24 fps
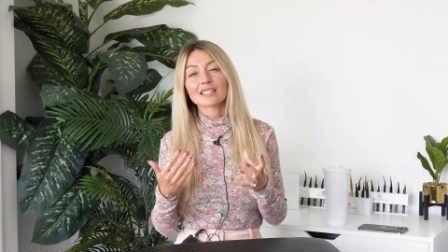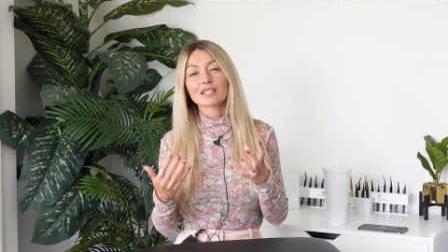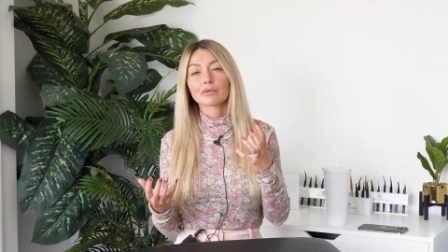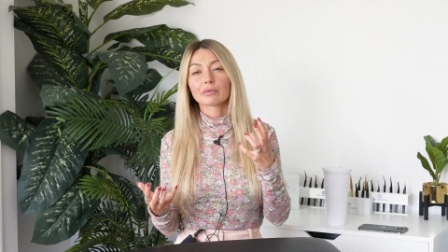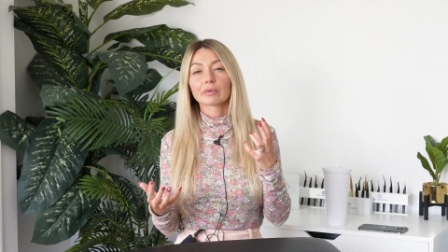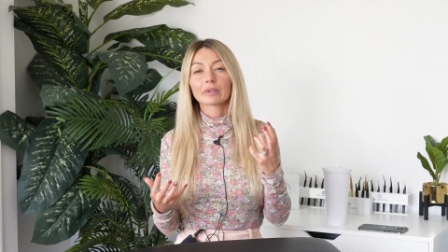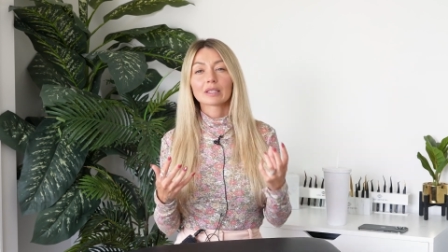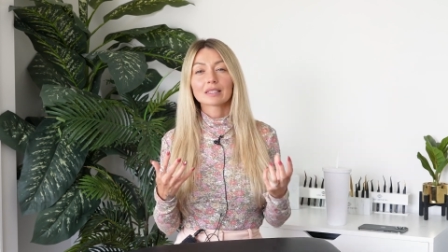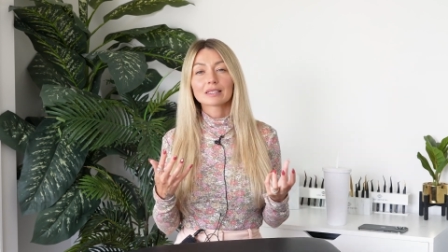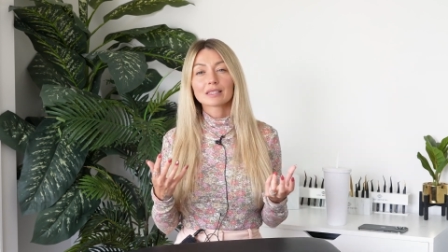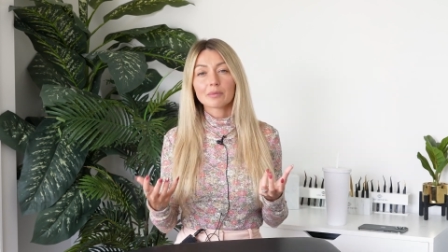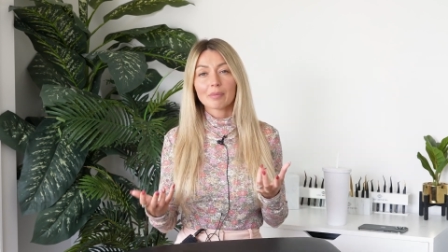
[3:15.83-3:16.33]
It
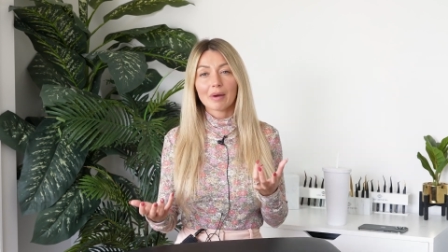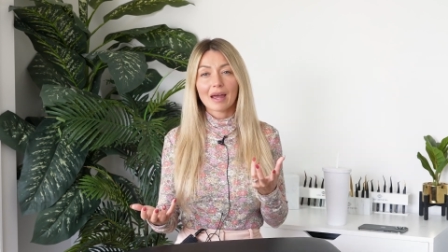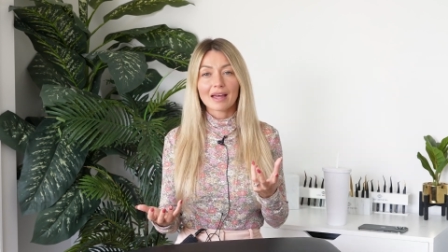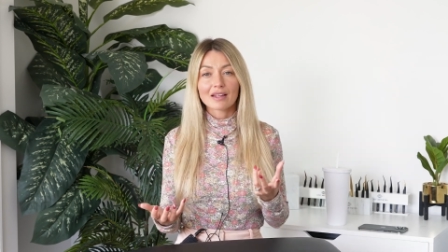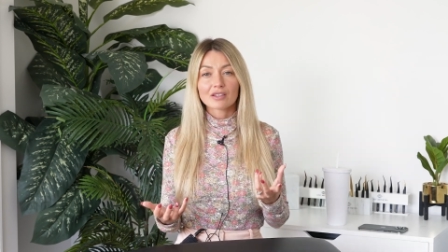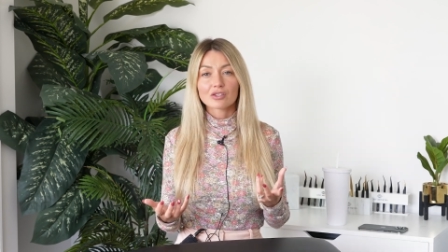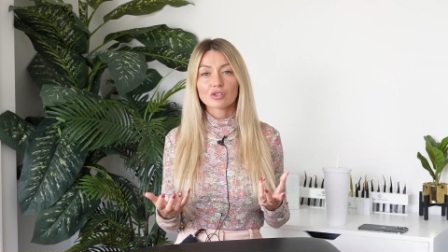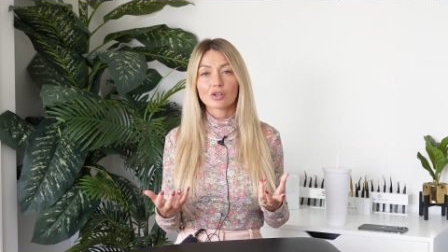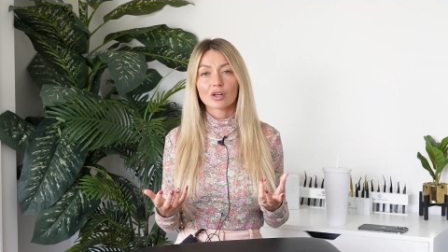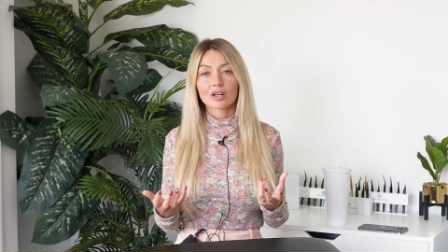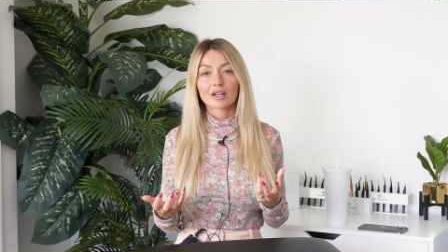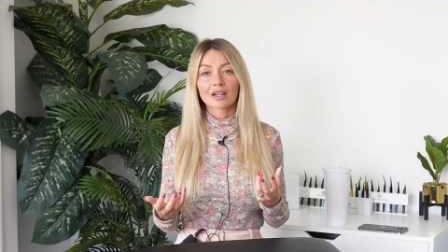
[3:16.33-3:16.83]
really
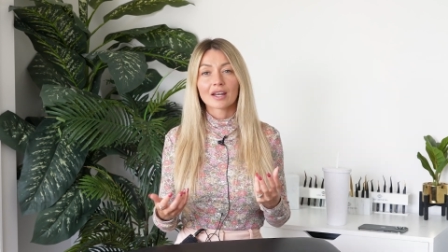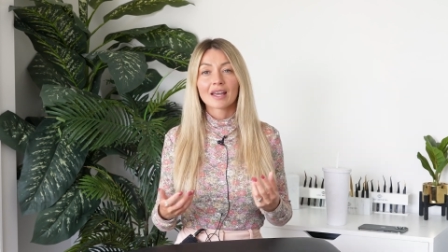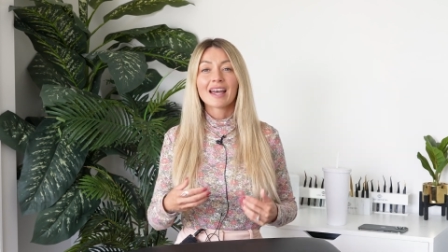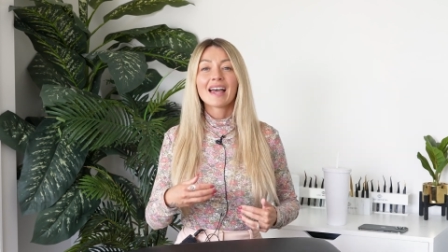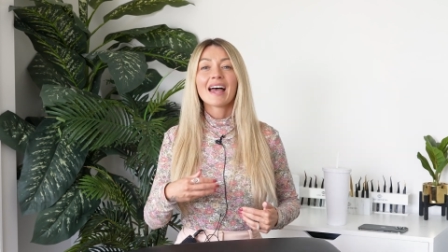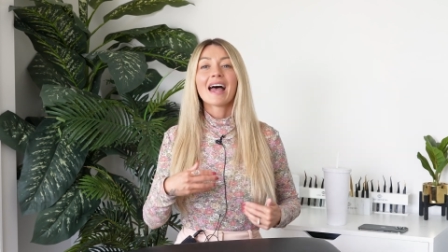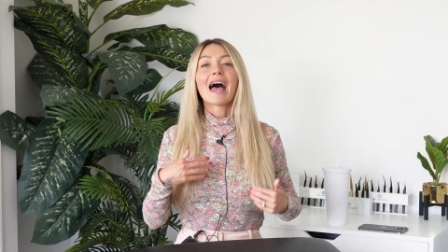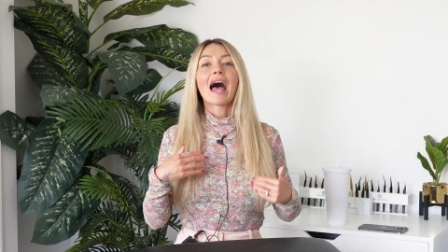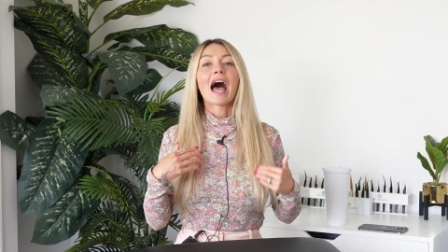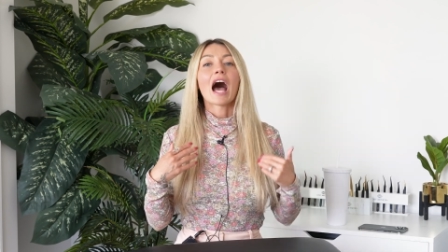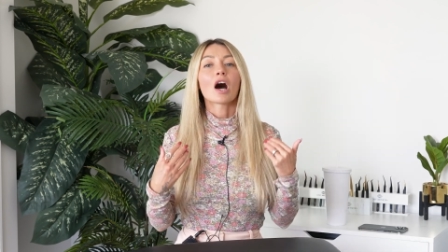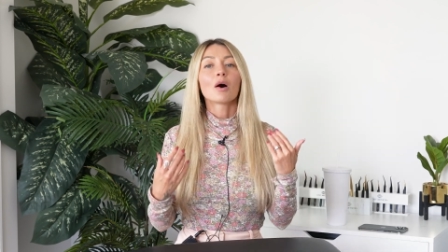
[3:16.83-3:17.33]
depends on
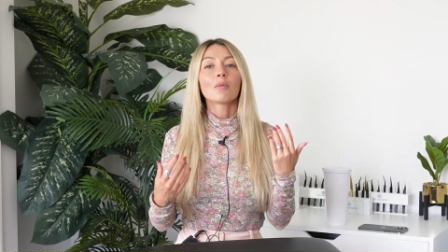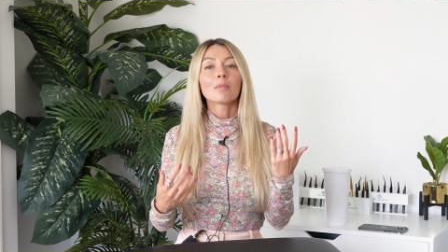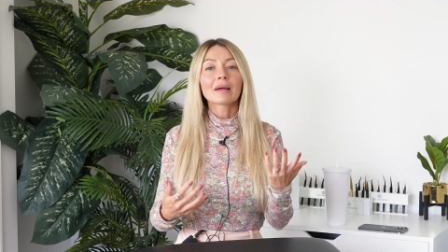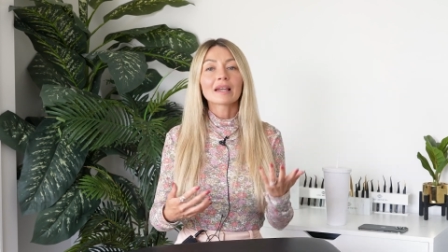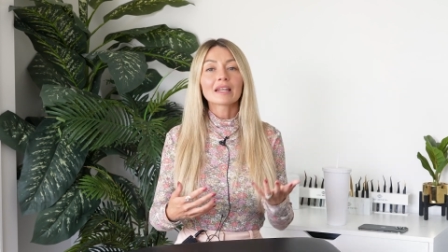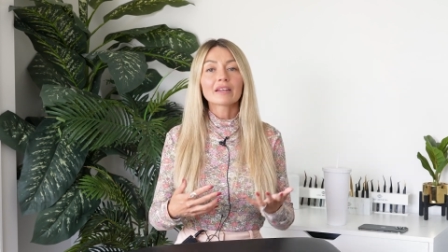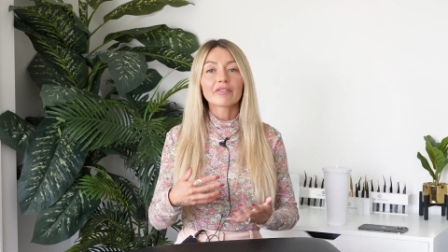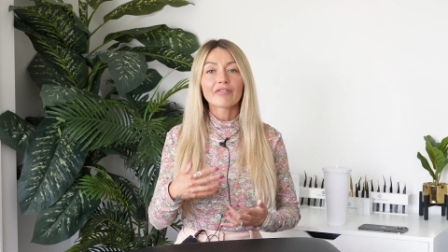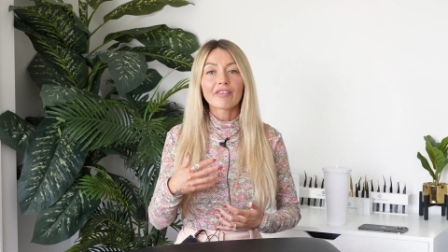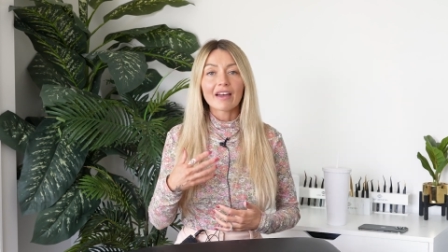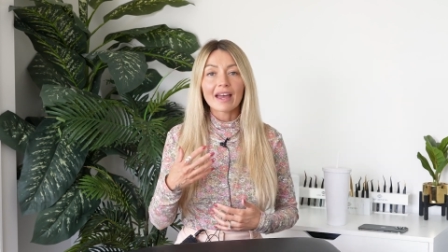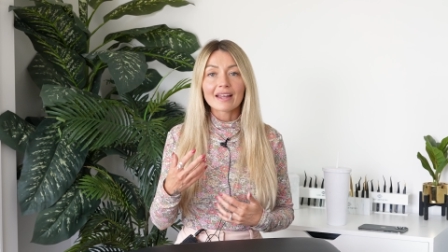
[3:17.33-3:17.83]
how
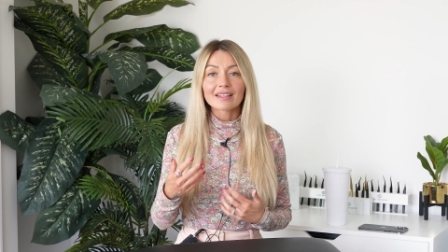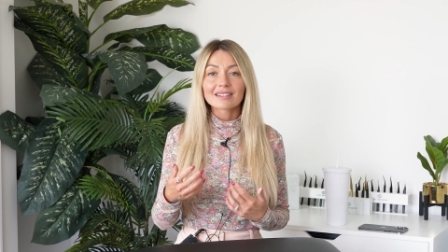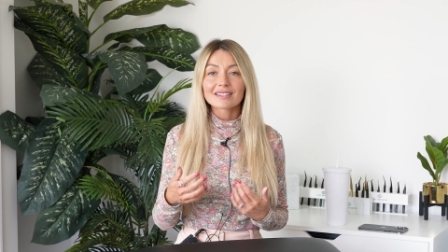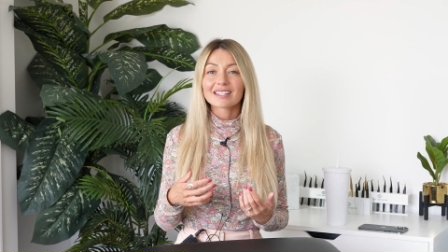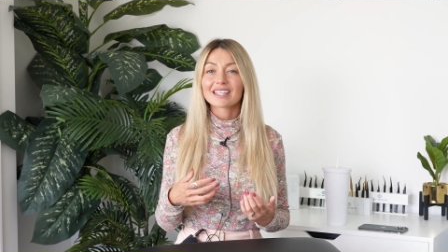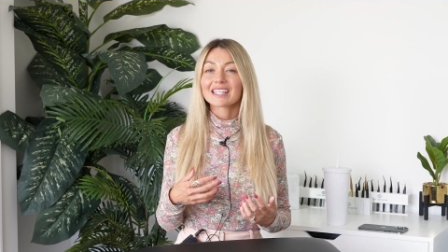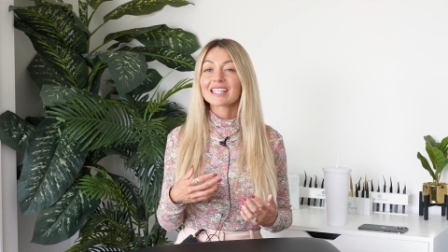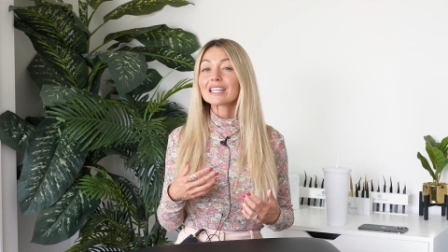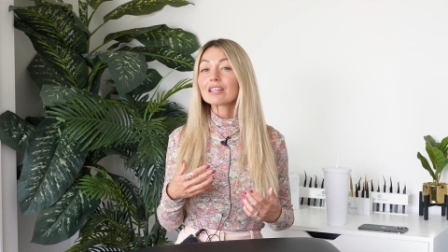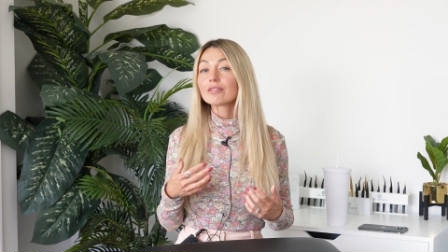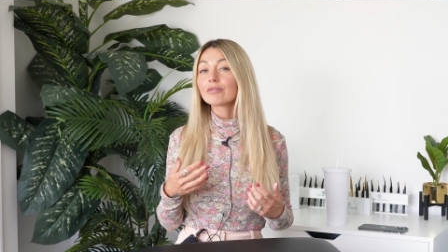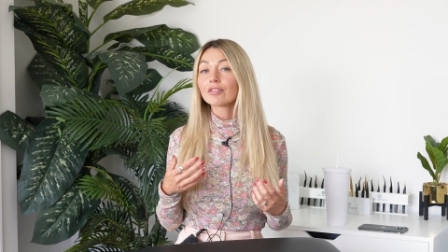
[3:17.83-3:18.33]
many fans
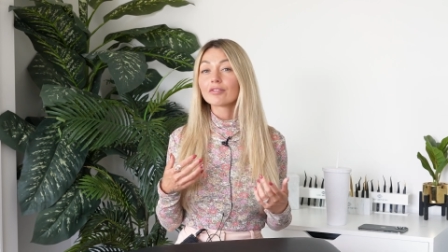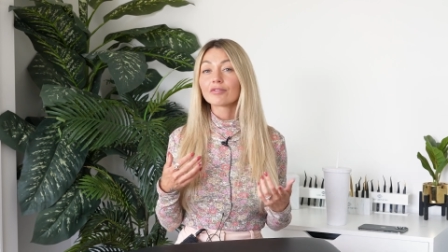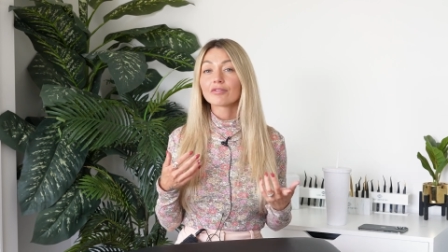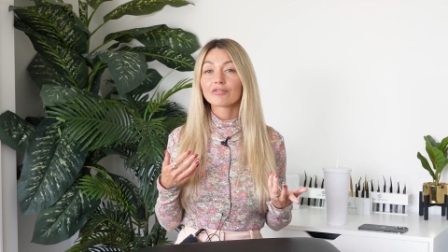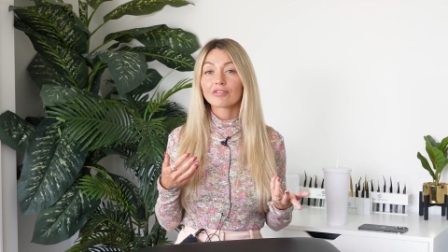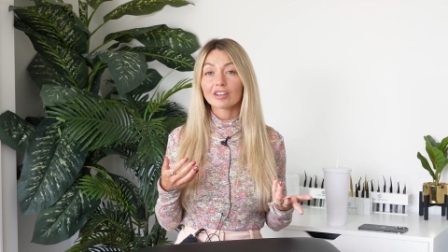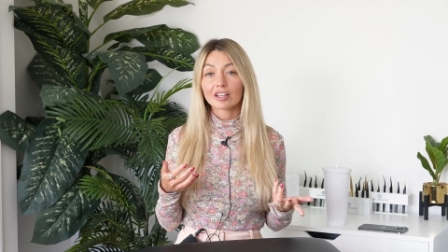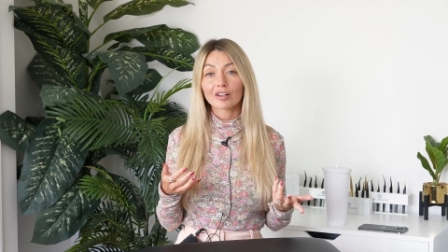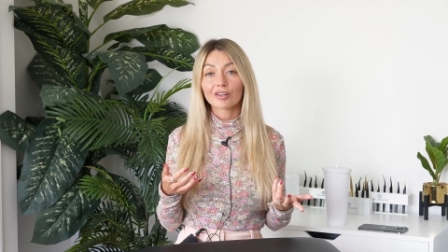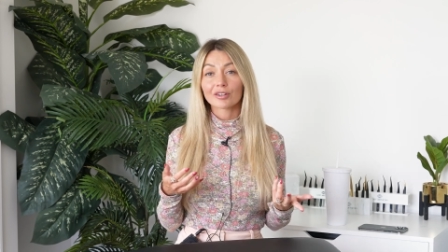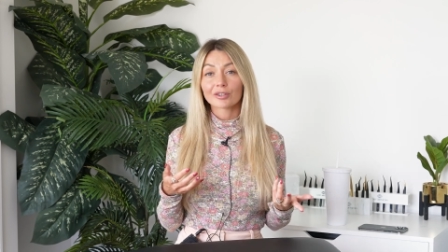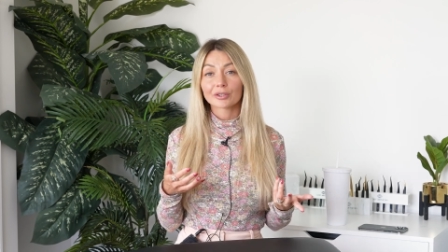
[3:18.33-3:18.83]
can even
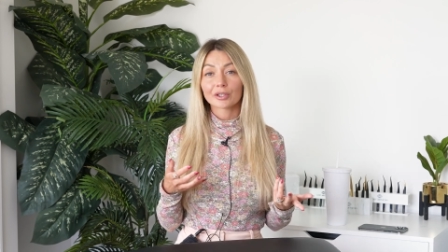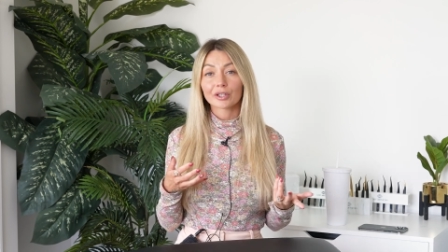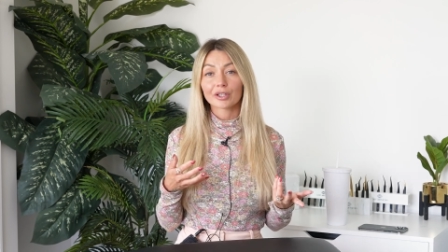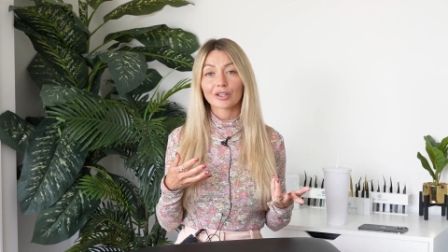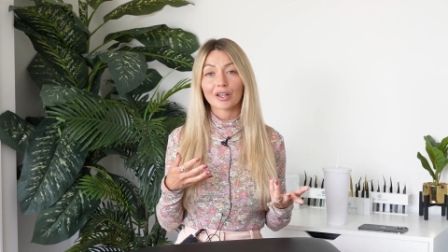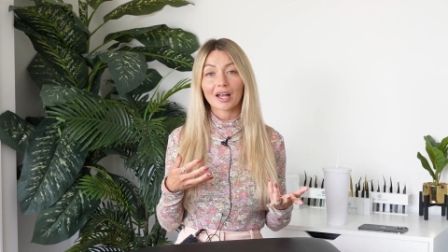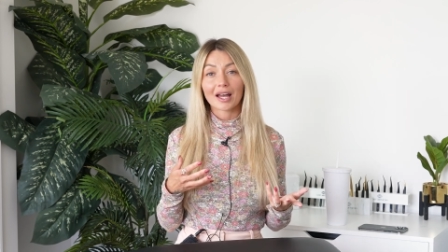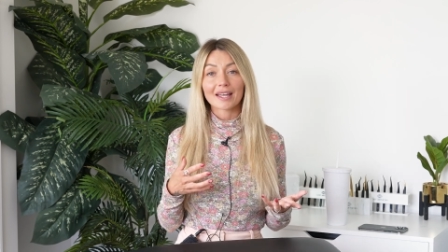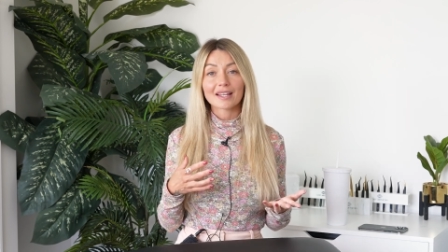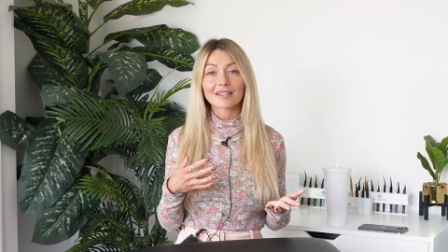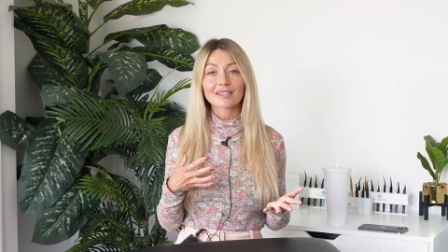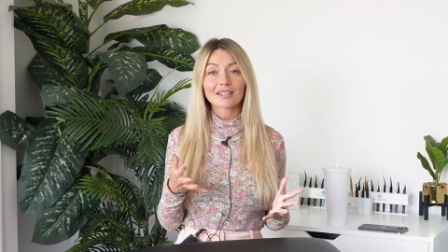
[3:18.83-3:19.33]
fit on your
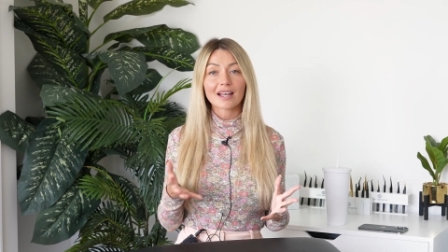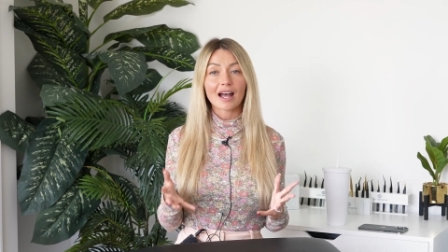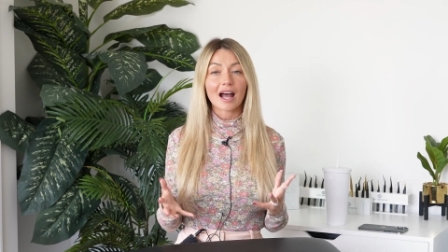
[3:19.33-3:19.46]
client's